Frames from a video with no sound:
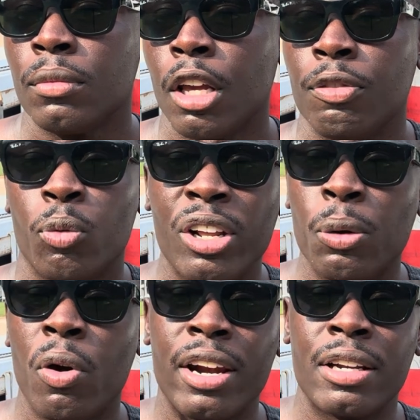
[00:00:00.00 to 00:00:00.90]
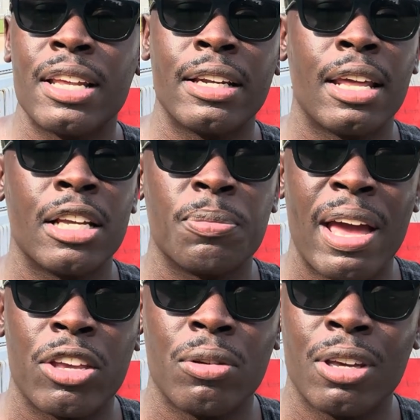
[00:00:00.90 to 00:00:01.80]
If you really wanted to take things
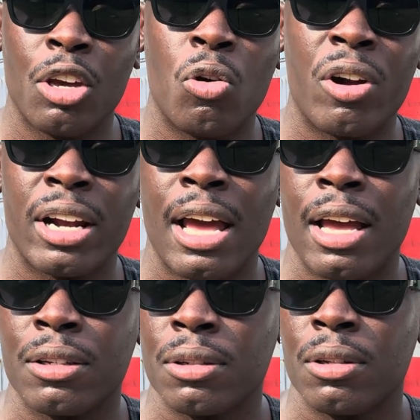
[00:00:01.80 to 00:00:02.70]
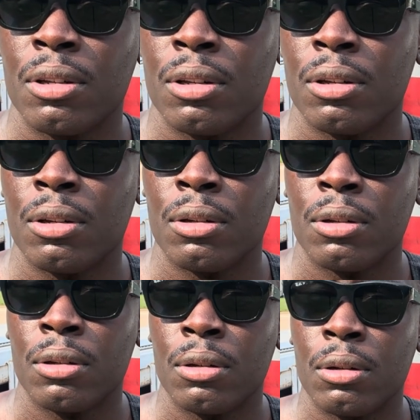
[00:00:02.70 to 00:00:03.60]
back, you'll get organized.
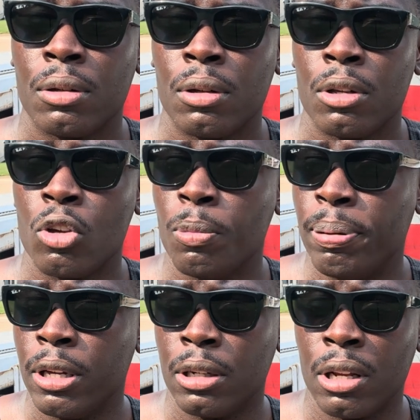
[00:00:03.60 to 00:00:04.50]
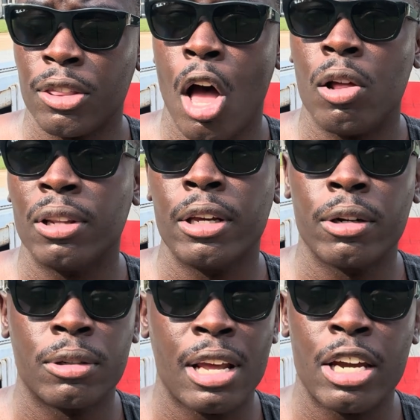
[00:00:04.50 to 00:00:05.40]
You'll put the thought
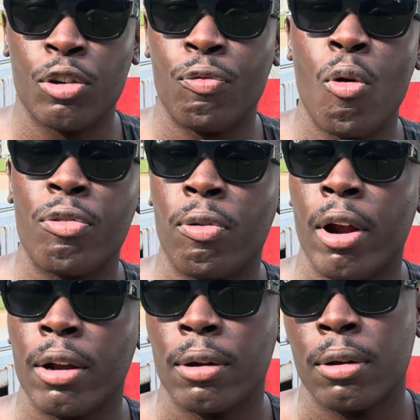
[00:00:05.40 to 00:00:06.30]
leaders at the forefront.